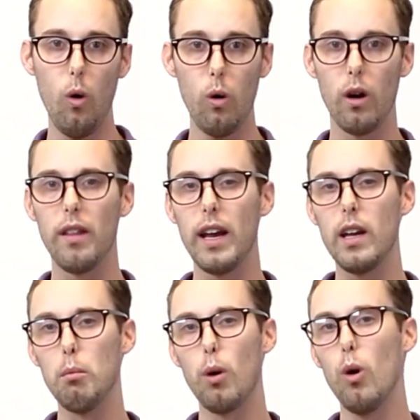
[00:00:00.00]
or they
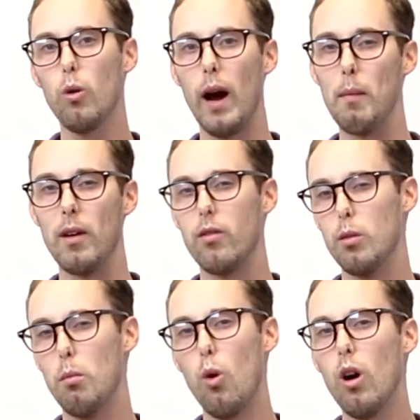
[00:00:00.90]
can program it
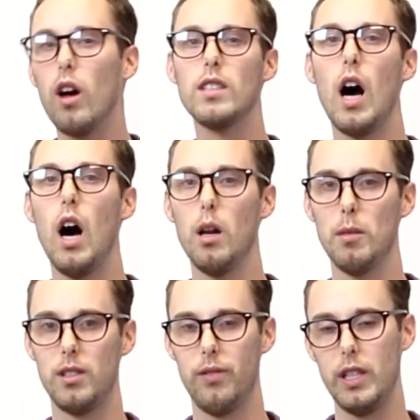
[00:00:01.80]
for more
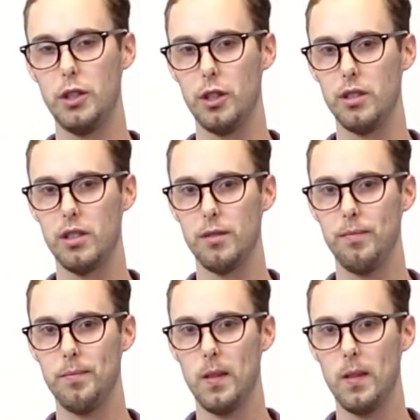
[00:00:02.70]
autonomous features.